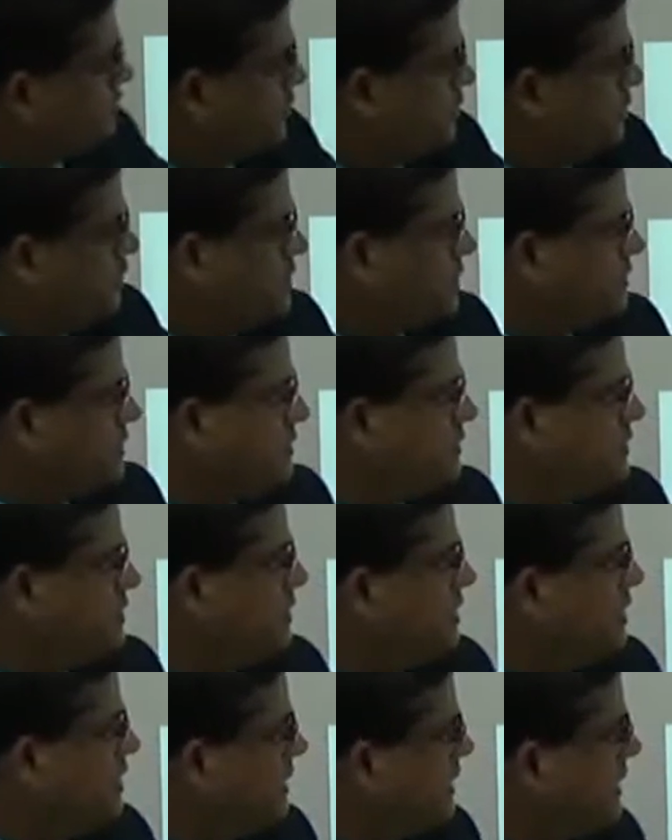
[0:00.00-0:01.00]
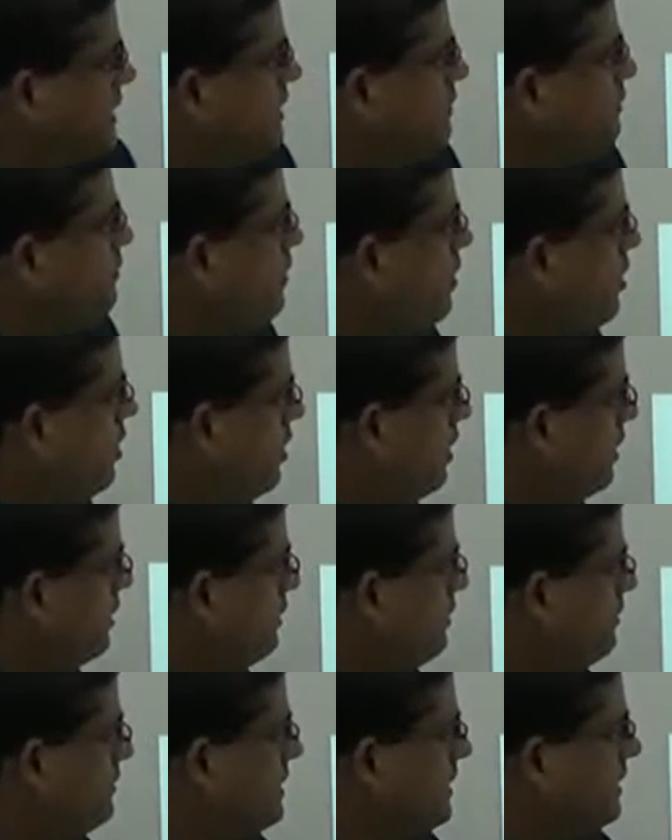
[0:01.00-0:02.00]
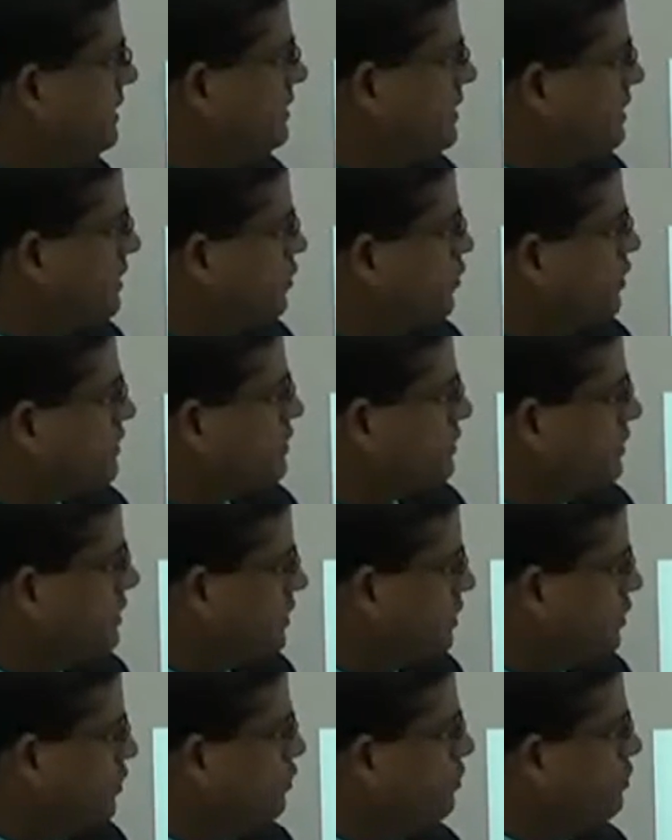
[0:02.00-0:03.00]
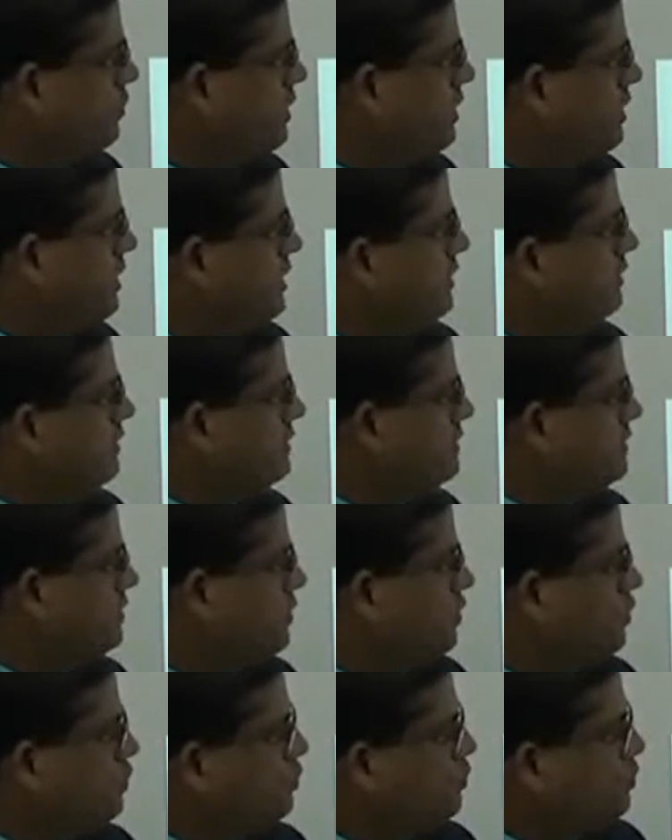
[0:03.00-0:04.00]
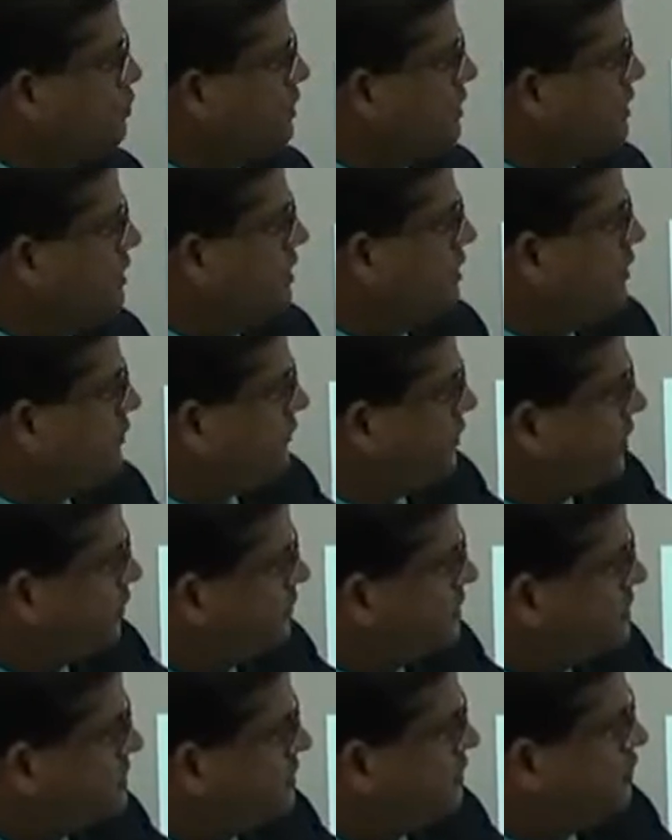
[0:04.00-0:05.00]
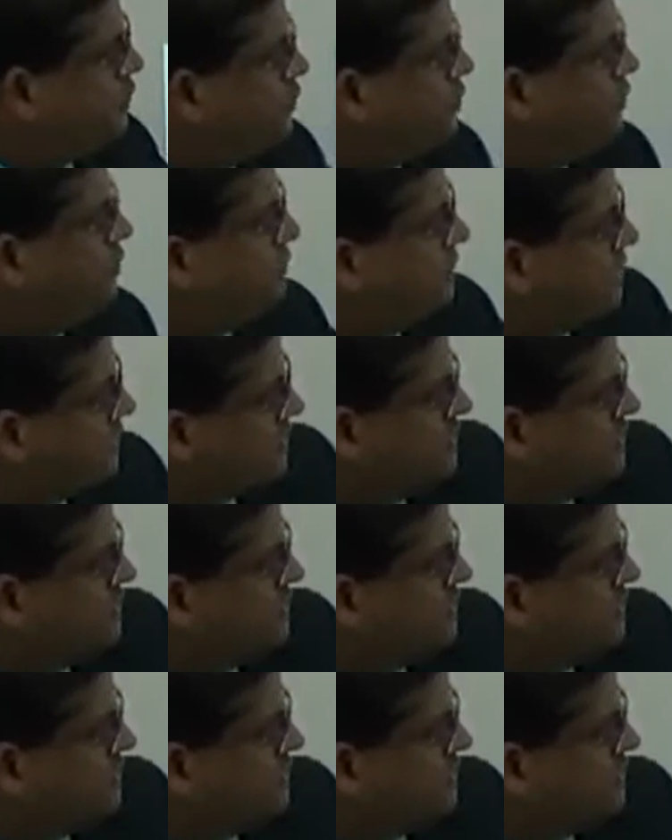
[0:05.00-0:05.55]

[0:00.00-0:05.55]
producers keep on sending the request from the queue. From this queue, the